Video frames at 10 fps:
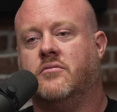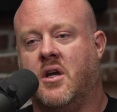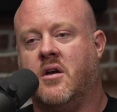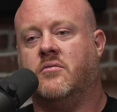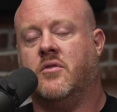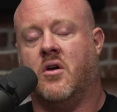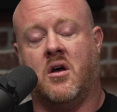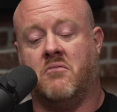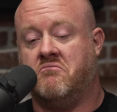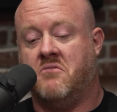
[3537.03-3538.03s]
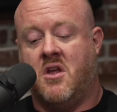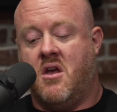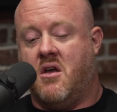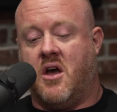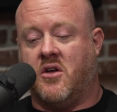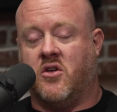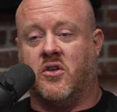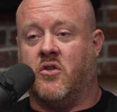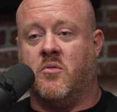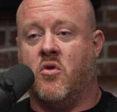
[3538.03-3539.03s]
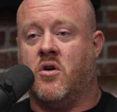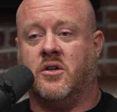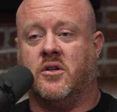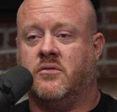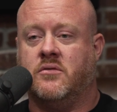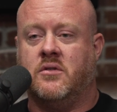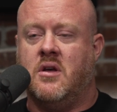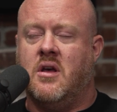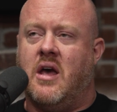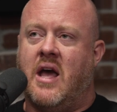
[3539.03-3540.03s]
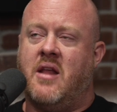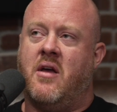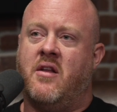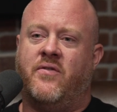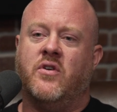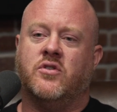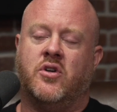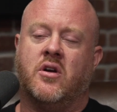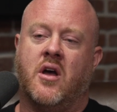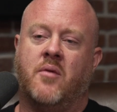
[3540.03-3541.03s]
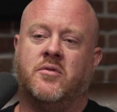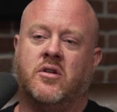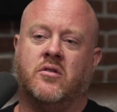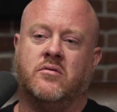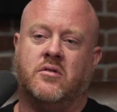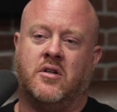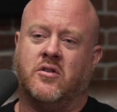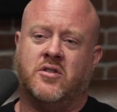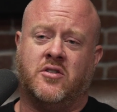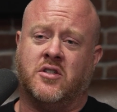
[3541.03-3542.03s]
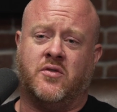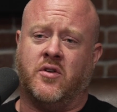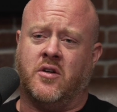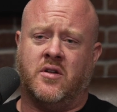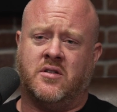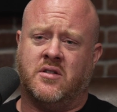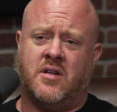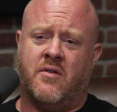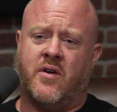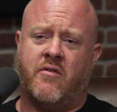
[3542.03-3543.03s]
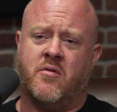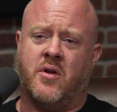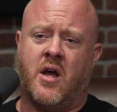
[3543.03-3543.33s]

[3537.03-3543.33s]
Yeah, no, I couldn't agree more, dude. And it fills your cup too. You know, it's not just for you; it's the same for everybody.